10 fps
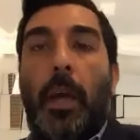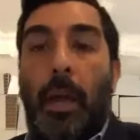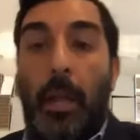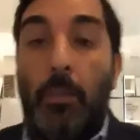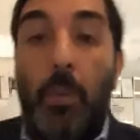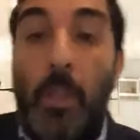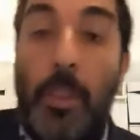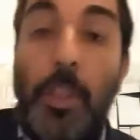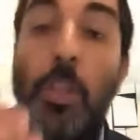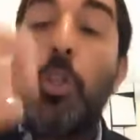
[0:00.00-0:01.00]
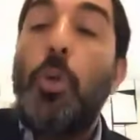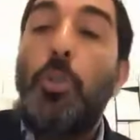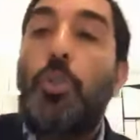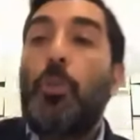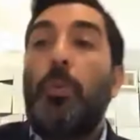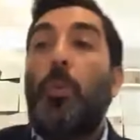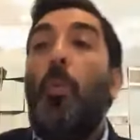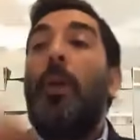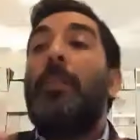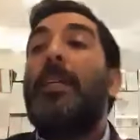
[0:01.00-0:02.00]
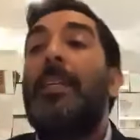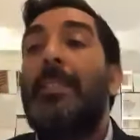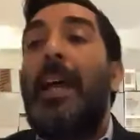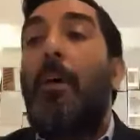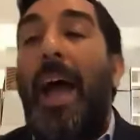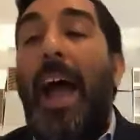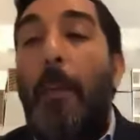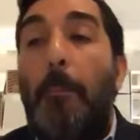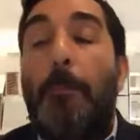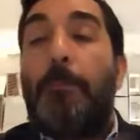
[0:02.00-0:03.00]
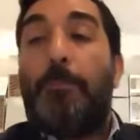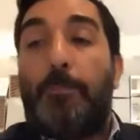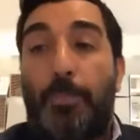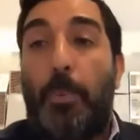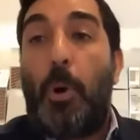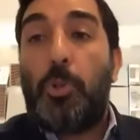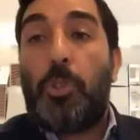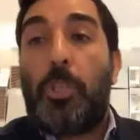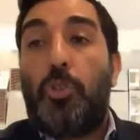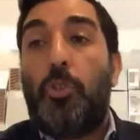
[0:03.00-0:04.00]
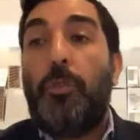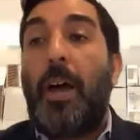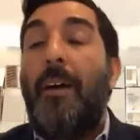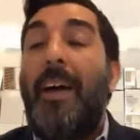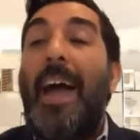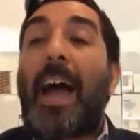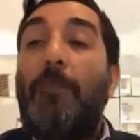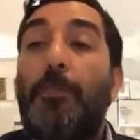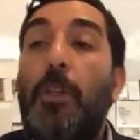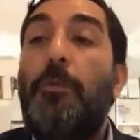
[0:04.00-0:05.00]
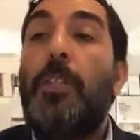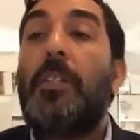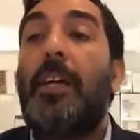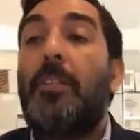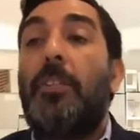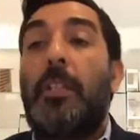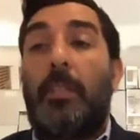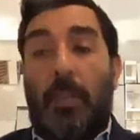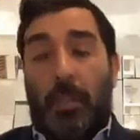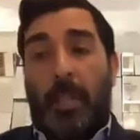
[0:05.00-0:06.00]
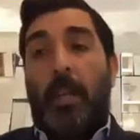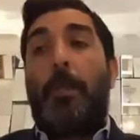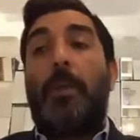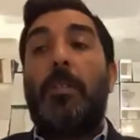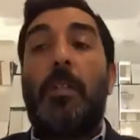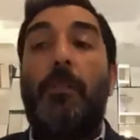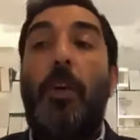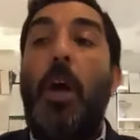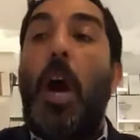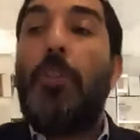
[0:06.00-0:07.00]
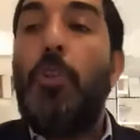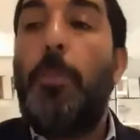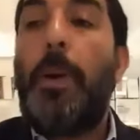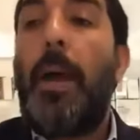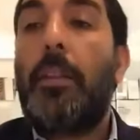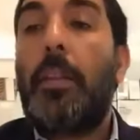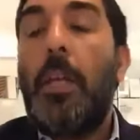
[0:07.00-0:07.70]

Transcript: And the new Jew, the one that is now post Teshuvah, after you decide to take, take upon yourself a new path,